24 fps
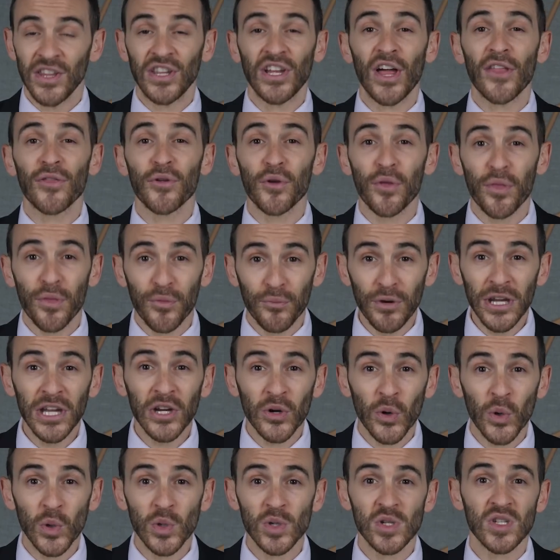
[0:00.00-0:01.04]
The other three
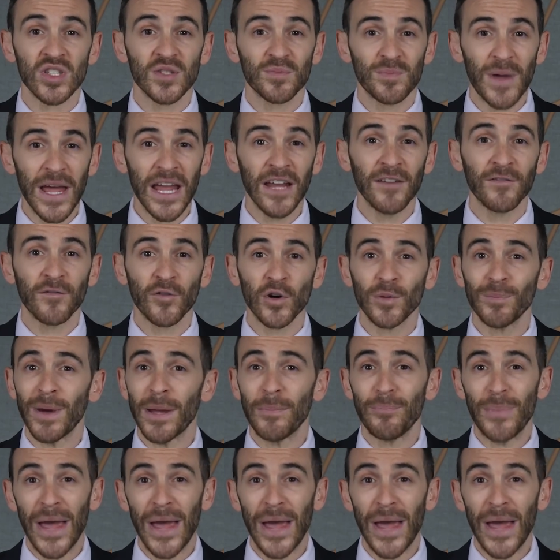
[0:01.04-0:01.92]
quarters is paid for by